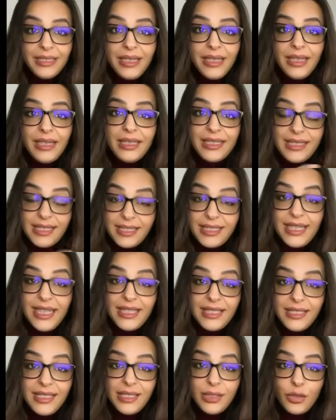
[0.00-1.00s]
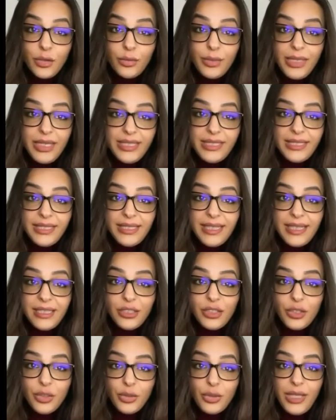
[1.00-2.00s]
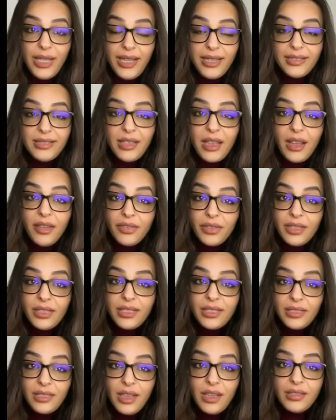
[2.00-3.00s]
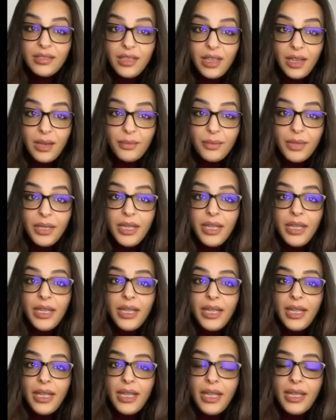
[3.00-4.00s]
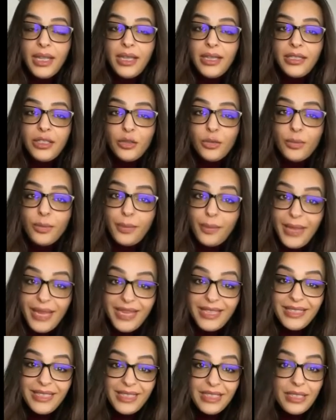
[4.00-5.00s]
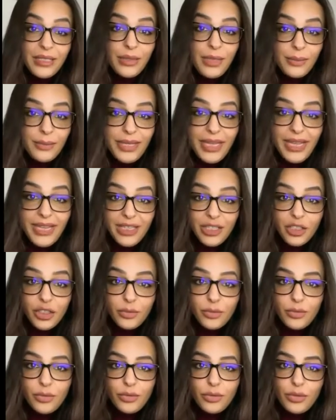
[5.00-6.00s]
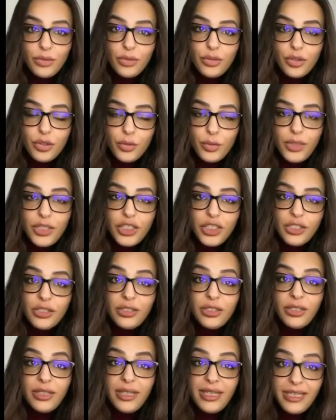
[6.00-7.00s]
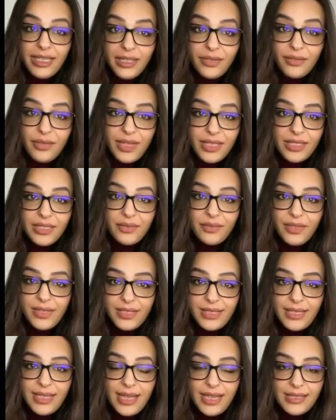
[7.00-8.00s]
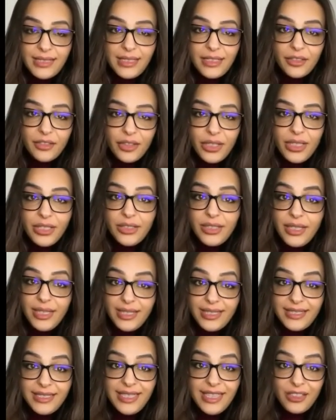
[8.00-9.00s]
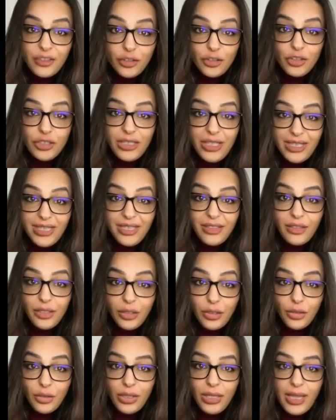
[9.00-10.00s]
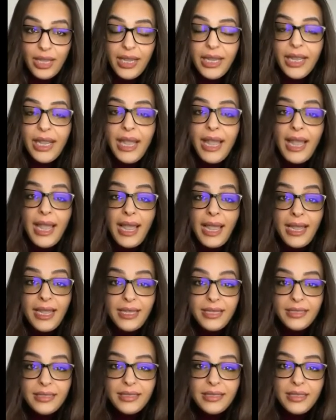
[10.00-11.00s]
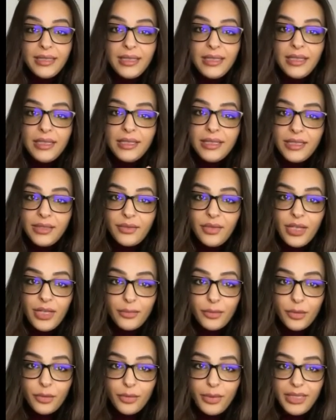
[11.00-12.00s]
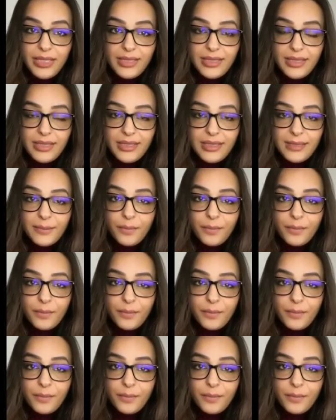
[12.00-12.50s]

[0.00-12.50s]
successfully completed their 2 years under the startup, you may then be eligible to switch into the innovator visa category to extend your stay in the UK and develop your business.